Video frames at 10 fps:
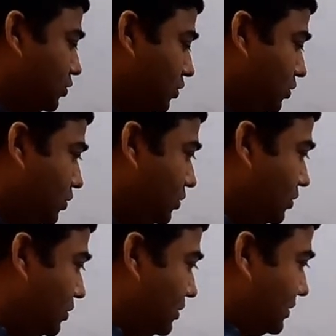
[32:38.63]
So
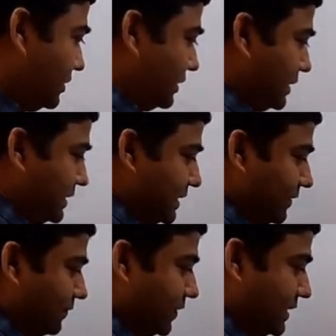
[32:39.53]

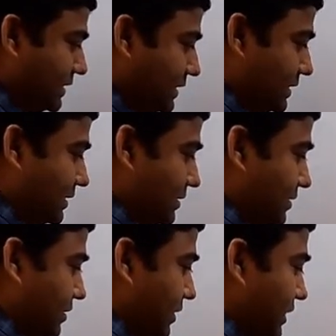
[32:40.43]
surface
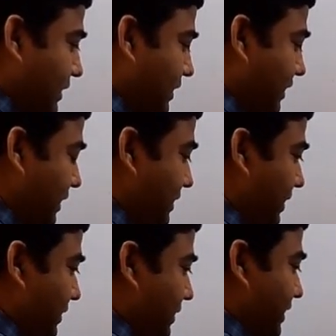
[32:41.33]

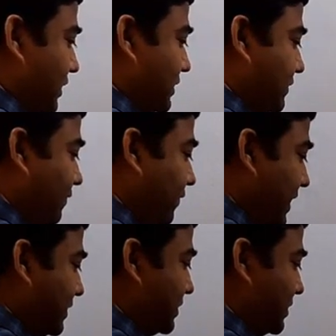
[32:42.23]
integration, that is
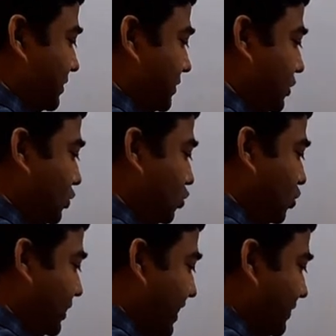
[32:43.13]
flux due
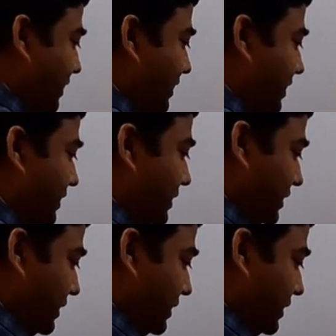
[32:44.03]
to gravity,